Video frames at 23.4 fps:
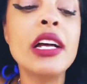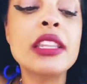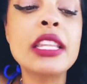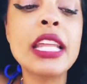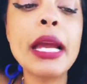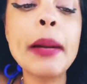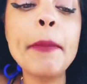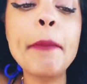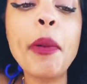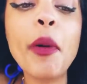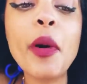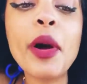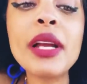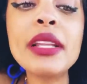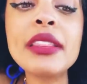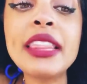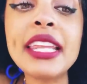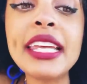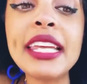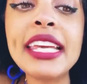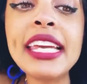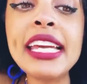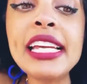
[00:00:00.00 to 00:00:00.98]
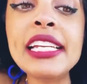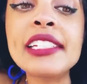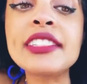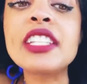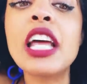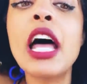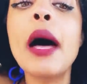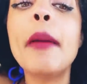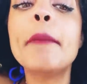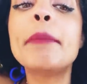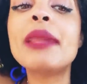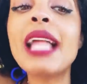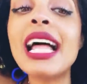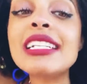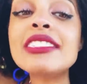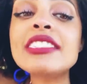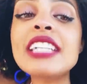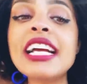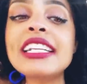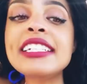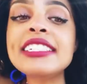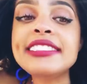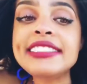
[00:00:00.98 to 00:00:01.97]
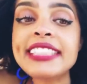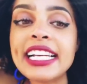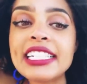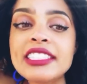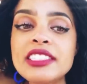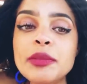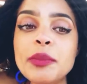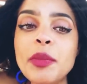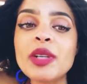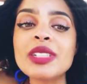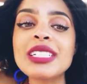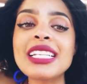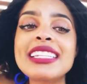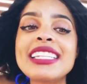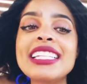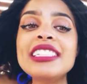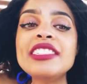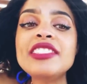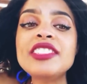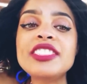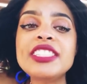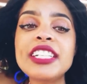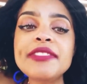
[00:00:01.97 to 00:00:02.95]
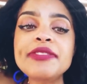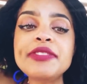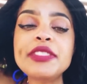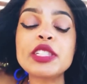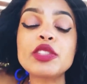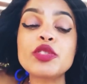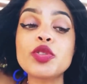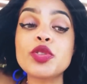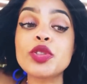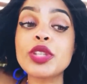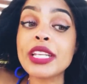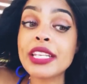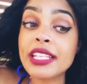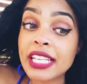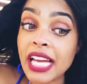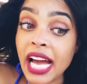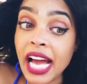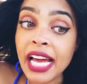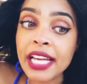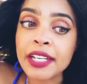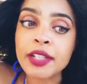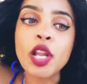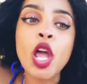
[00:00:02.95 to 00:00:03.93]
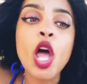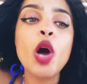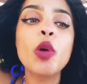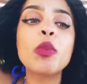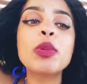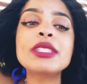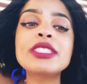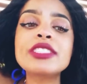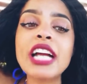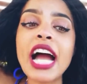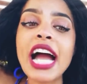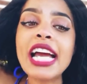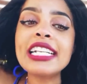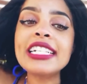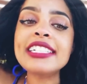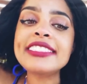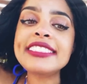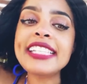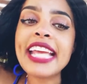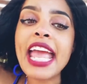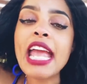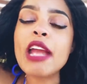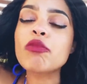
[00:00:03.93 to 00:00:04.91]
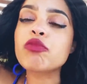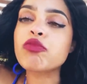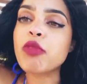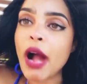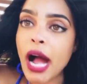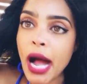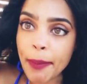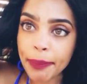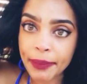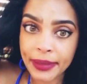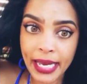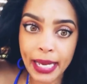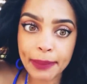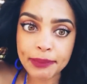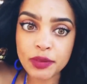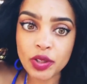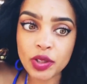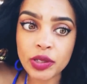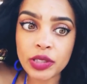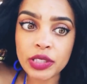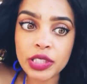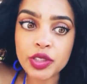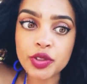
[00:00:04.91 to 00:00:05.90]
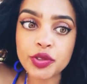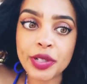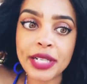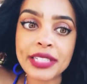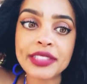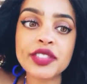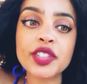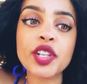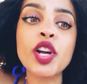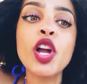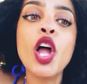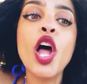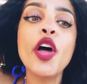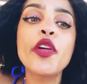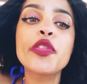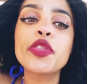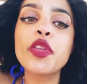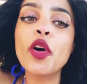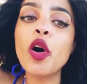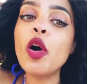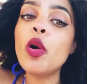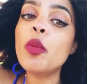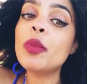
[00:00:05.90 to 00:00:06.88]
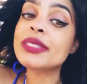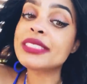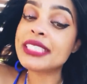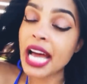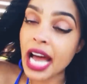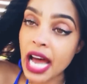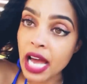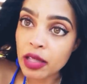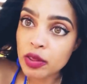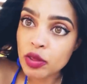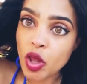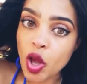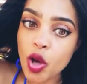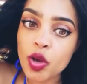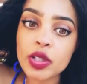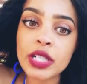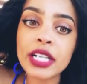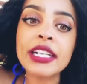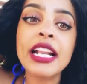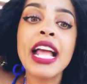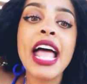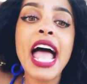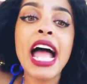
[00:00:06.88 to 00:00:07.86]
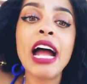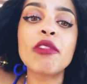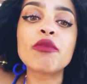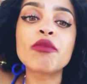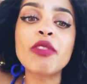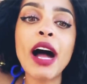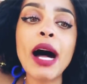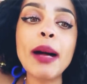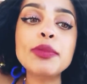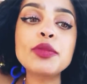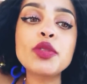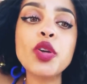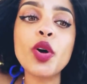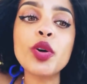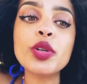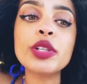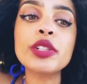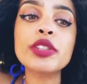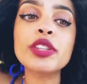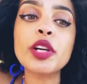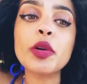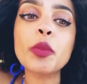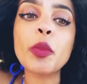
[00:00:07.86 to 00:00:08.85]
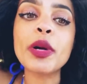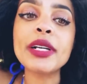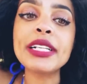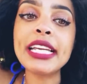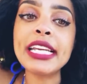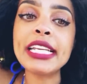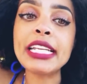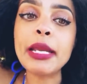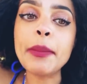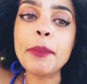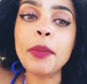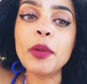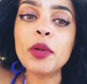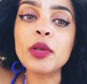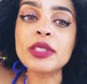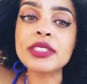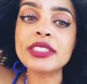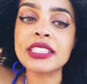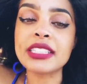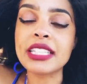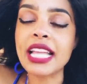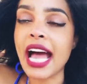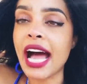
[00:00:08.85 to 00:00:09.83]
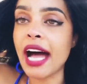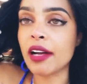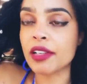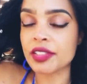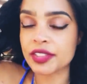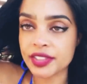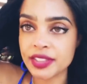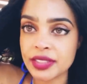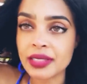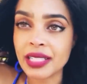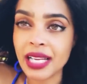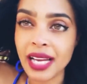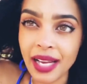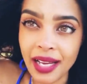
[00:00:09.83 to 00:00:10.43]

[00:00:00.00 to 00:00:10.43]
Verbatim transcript: The important thing is, Blac Chyna's testimony then shifted to the gun, with Chyna saying Rob kept it on the dresser, though it was unloaded, and Rob told her there weren't any bullets in the house.